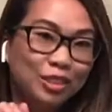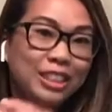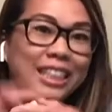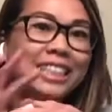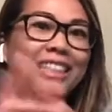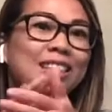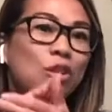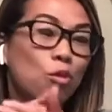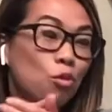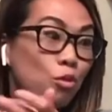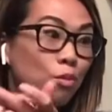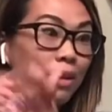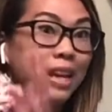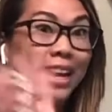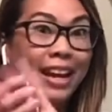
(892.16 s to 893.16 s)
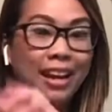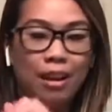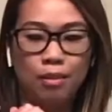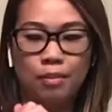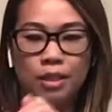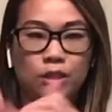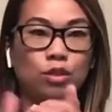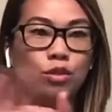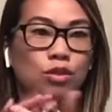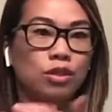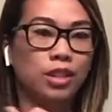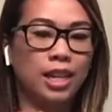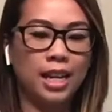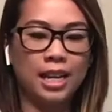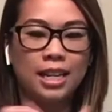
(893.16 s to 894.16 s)
Squeeze. Ooh, my hand
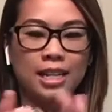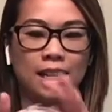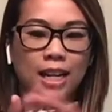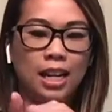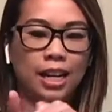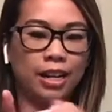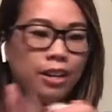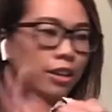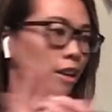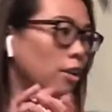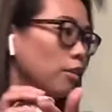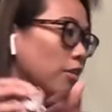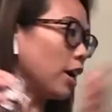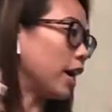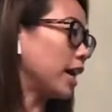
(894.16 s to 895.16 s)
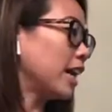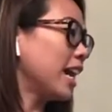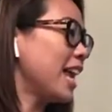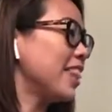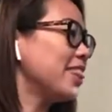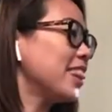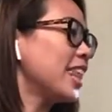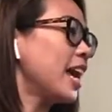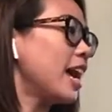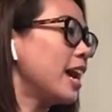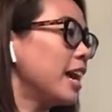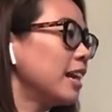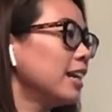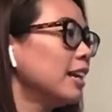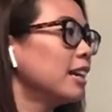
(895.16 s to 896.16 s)
muscles are getting tired. All right, and
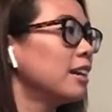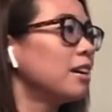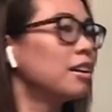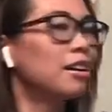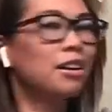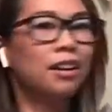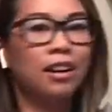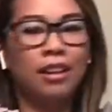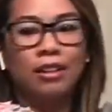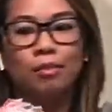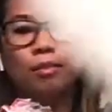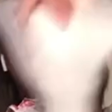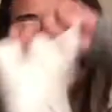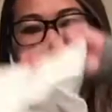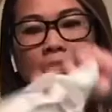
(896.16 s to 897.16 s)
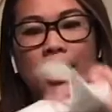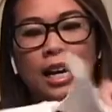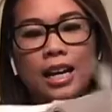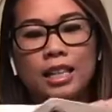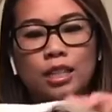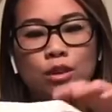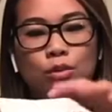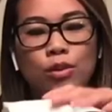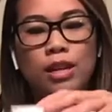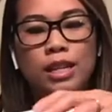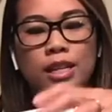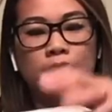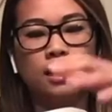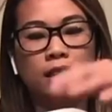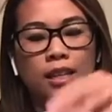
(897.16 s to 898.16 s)
then my last
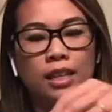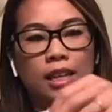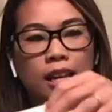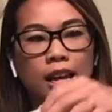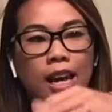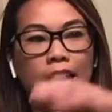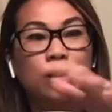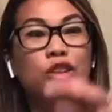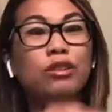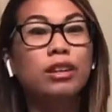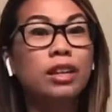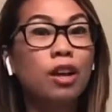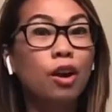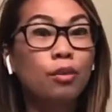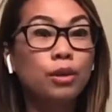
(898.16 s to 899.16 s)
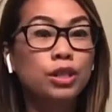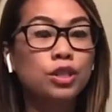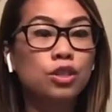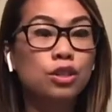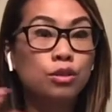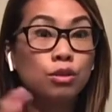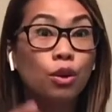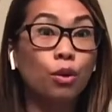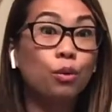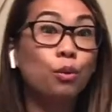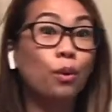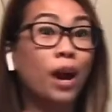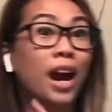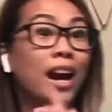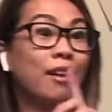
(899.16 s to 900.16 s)
one. And you can always use,
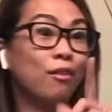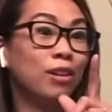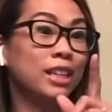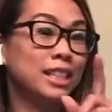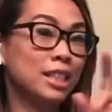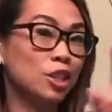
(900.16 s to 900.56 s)
ooh, I